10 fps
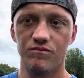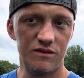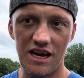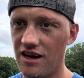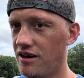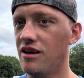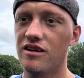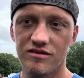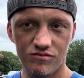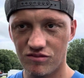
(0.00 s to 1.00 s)

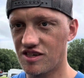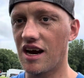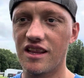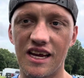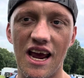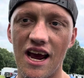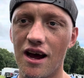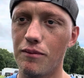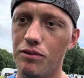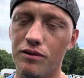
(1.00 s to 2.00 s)
inside the
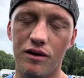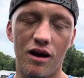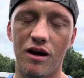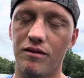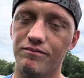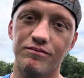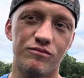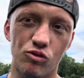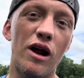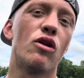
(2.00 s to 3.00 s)
cab, um,
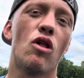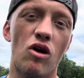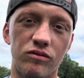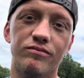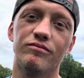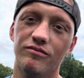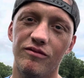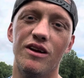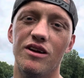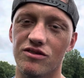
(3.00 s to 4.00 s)
ride along
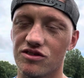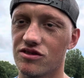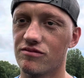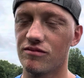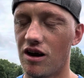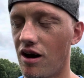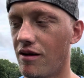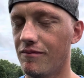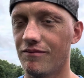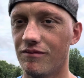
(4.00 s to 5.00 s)
videos.
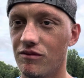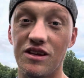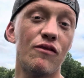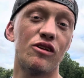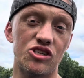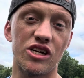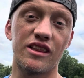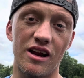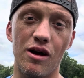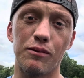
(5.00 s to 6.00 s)
Um, definitely check
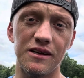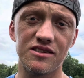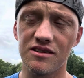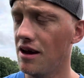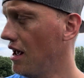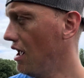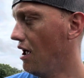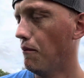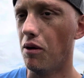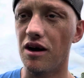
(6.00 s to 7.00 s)
that out, please.
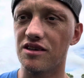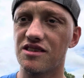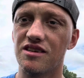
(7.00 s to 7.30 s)
But